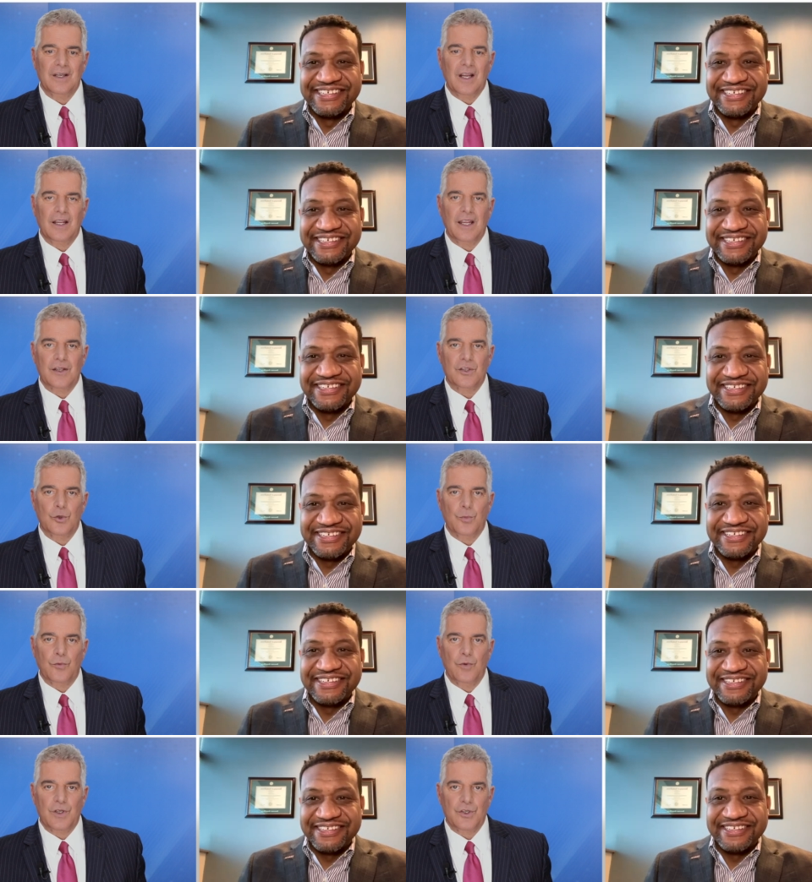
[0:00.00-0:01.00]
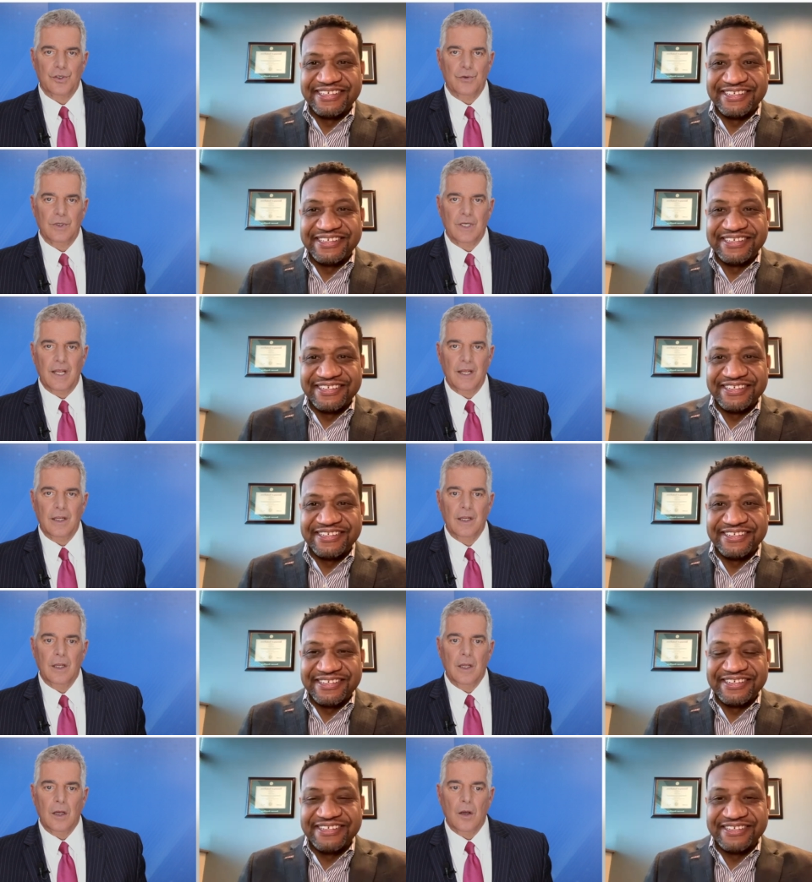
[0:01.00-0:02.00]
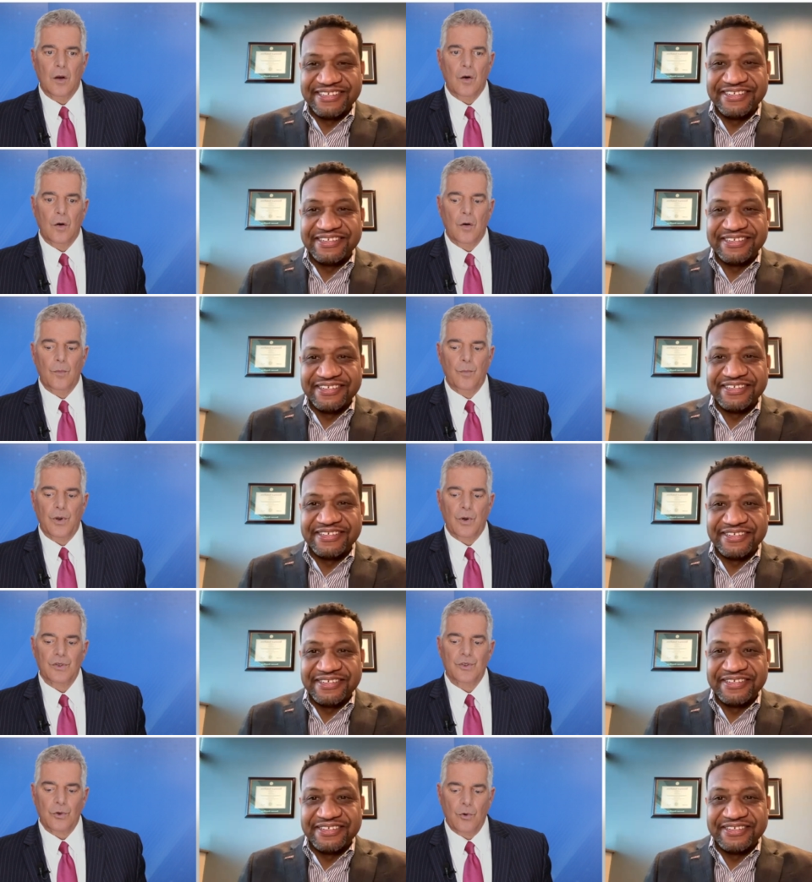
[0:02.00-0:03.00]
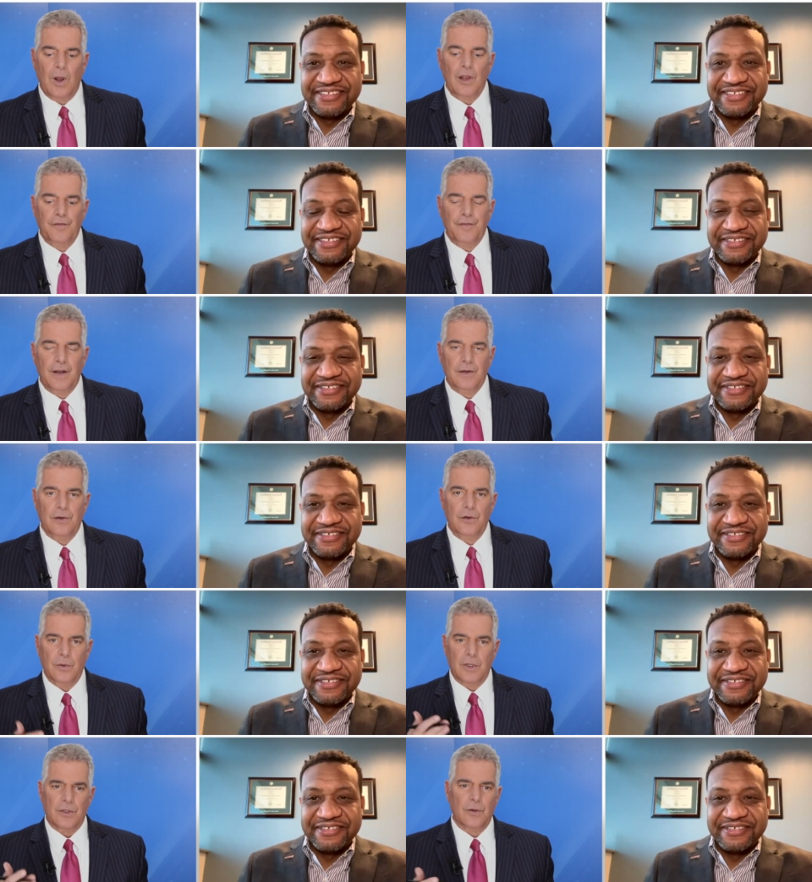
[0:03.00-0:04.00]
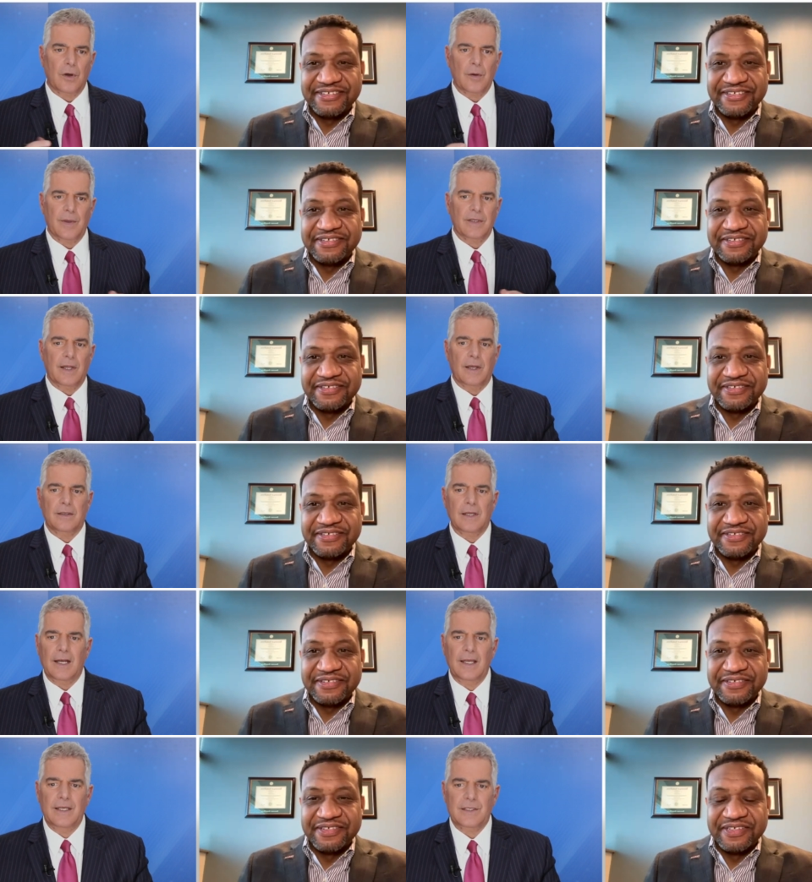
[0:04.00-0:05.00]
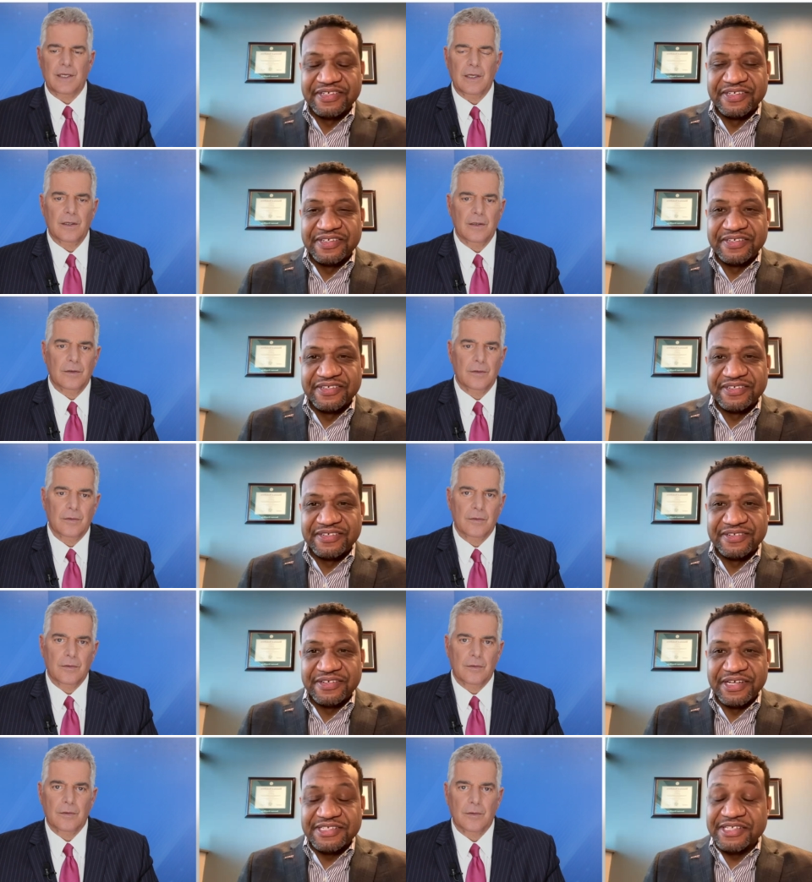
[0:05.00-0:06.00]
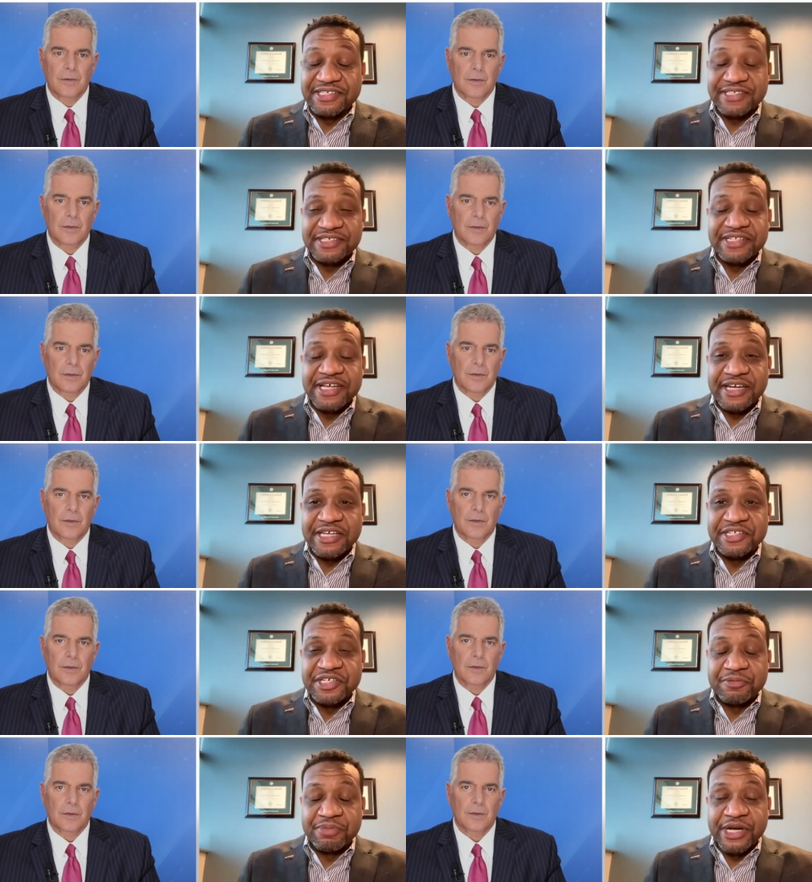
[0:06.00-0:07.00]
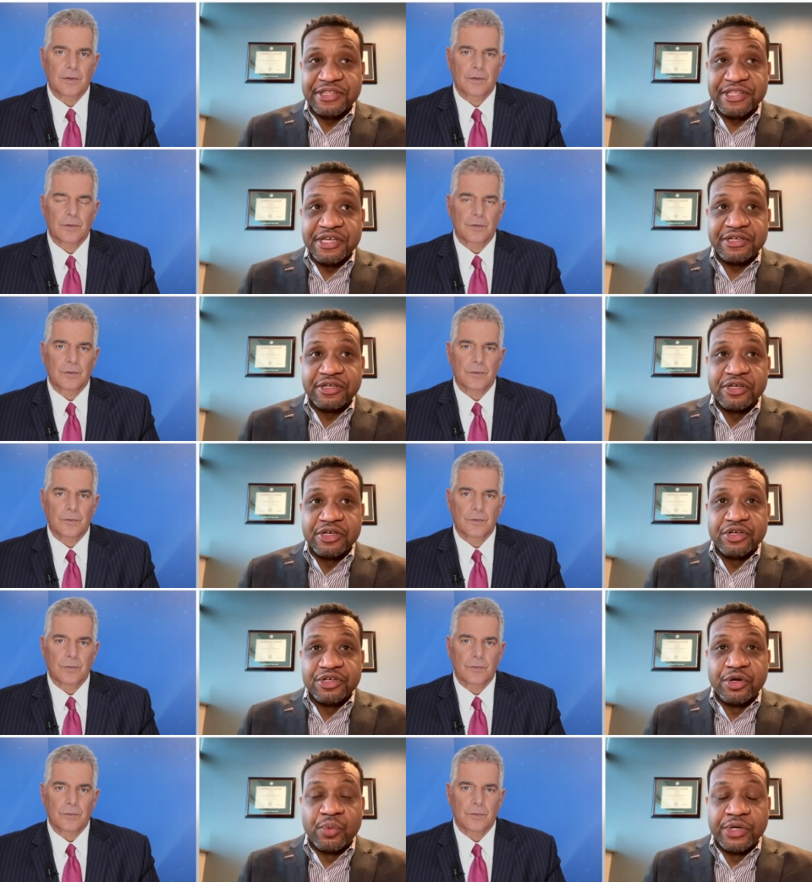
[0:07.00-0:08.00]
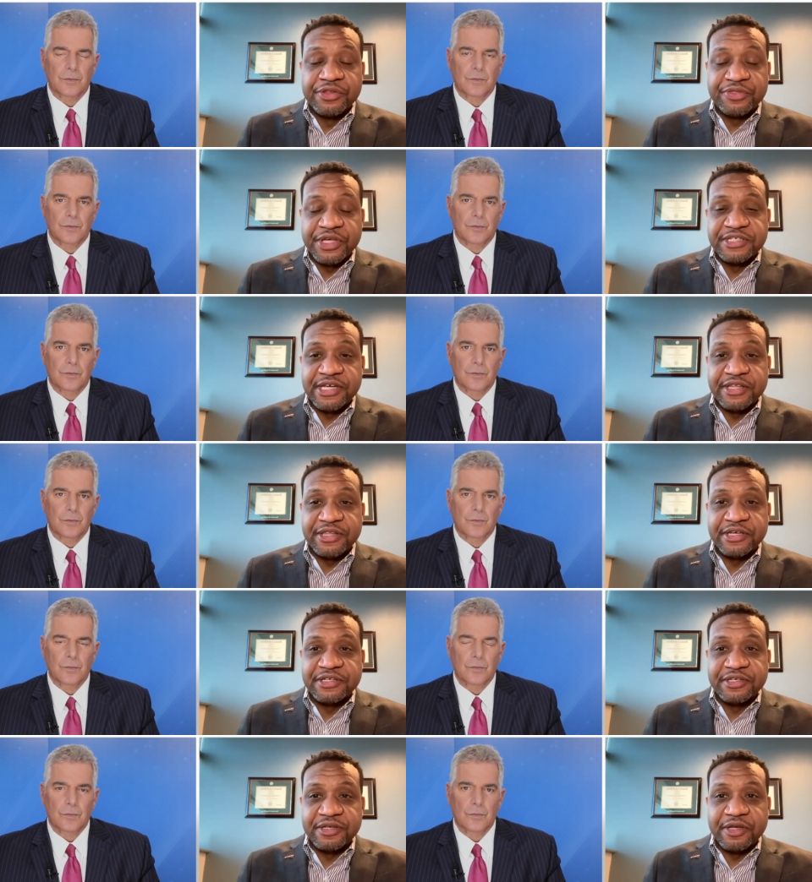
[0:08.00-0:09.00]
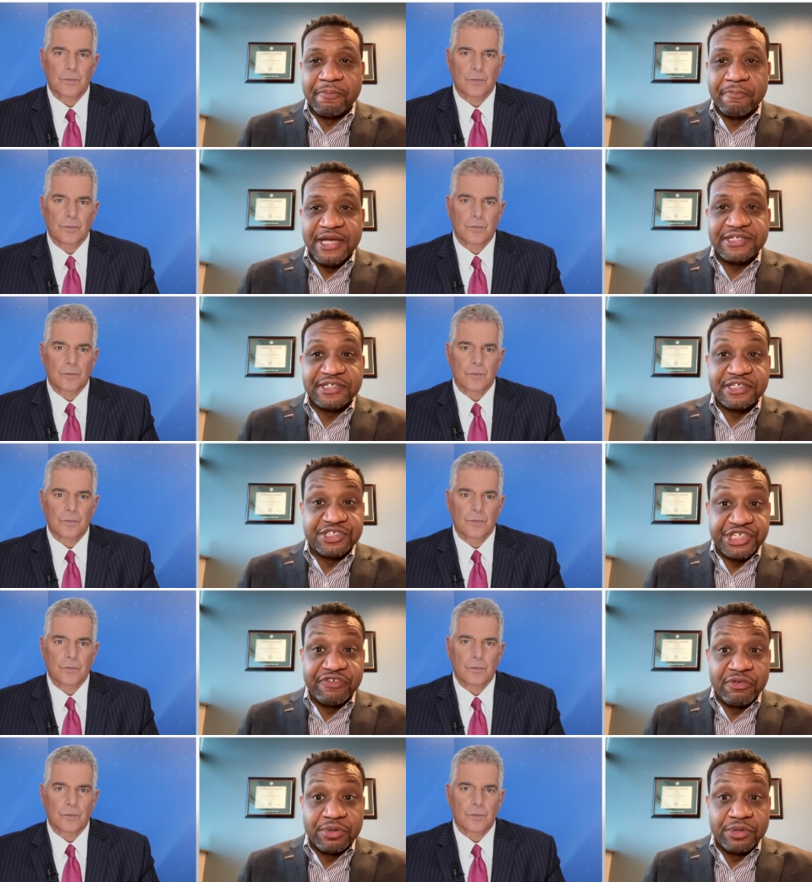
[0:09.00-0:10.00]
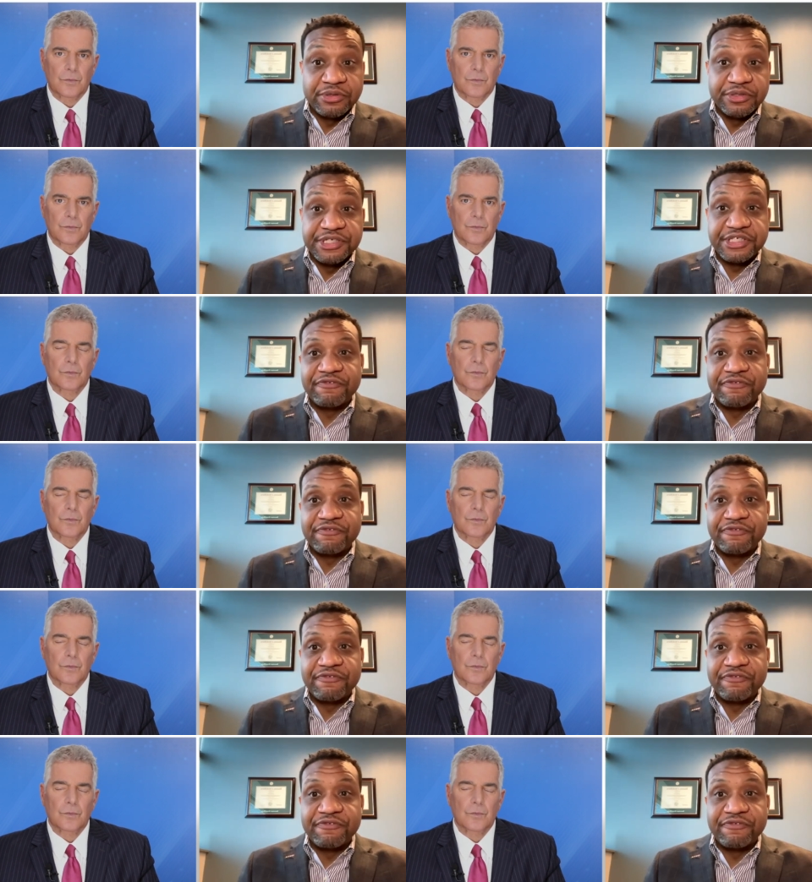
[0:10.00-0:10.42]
Speaker 1: Not getting super rich doing that, but also qualified to do it. Talk about that. Not easy.
Speaker 2: It's, it's, it's not easy, but I think, you know, one of the things that I think makes it achievable is